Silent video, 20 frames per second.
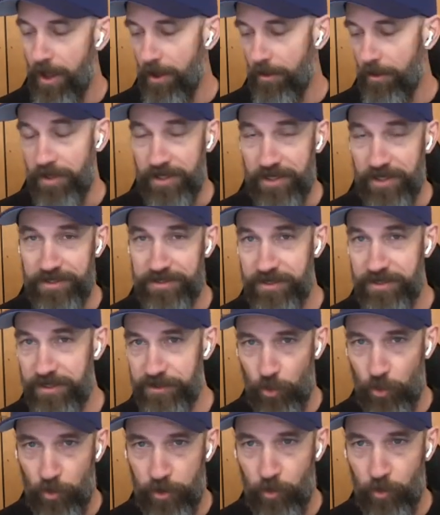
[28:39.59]
BEC
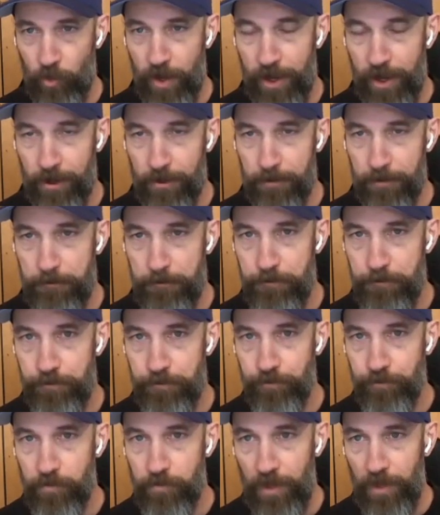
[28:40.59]
is going away.
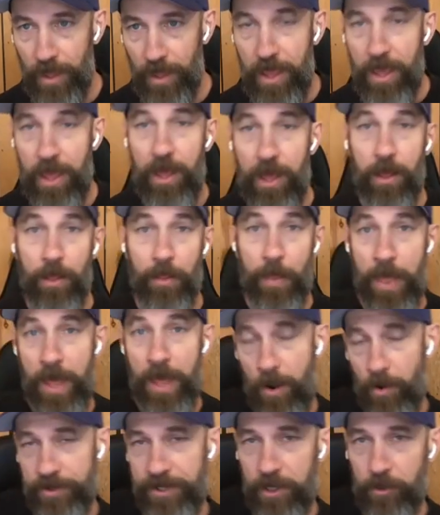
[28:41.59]
Then
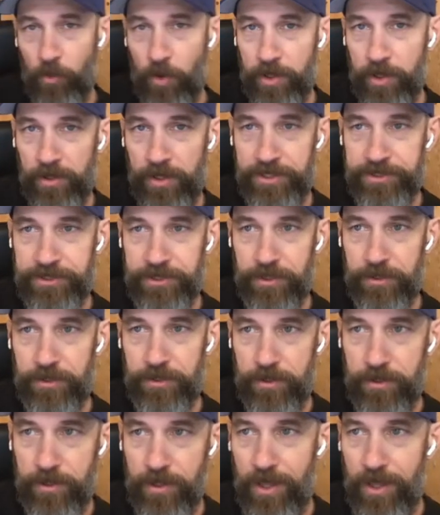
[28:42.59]
I would take regulation,